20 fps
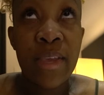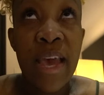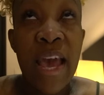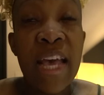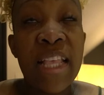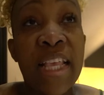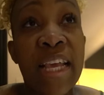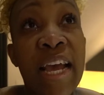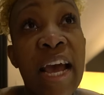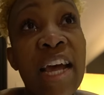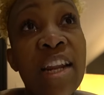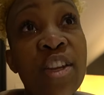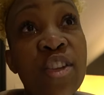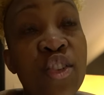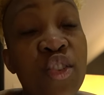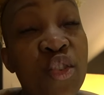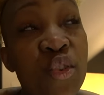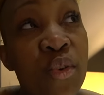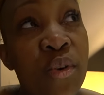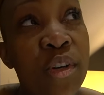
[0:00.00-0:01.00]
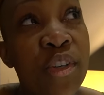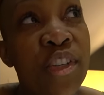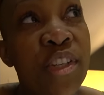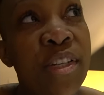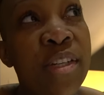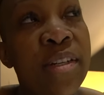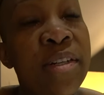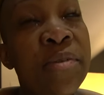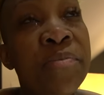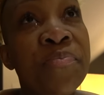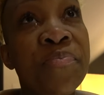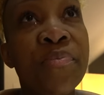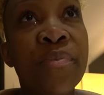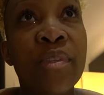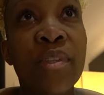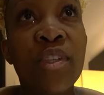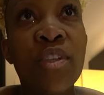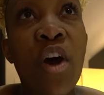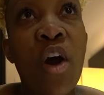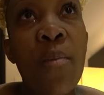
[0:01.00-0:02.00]
As I got to Georgia,
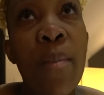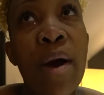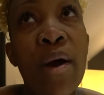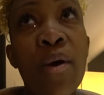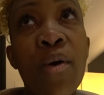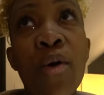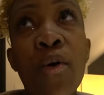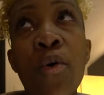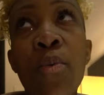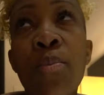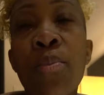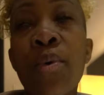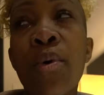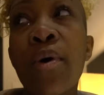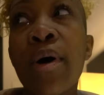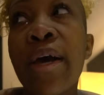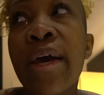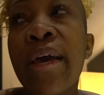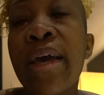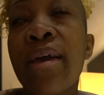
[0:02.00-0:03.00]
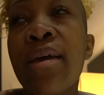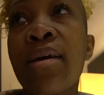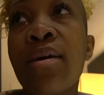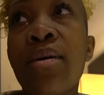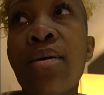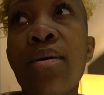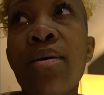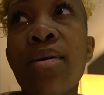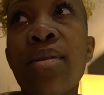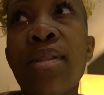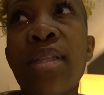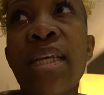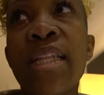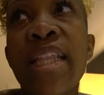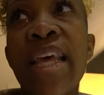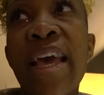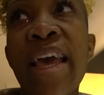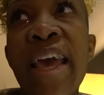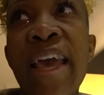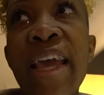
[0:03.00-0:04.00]
saw my homeboy, did
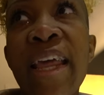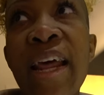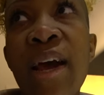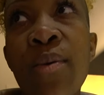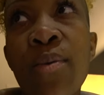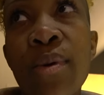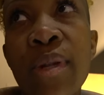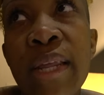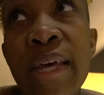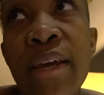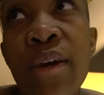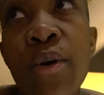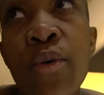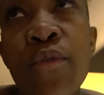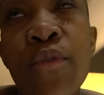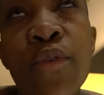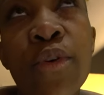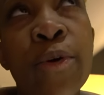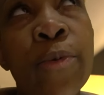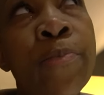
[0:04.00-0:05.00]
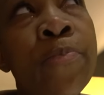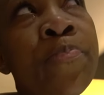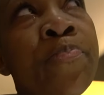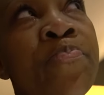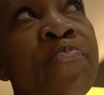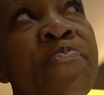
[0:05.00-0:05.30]
that 8-hour layover.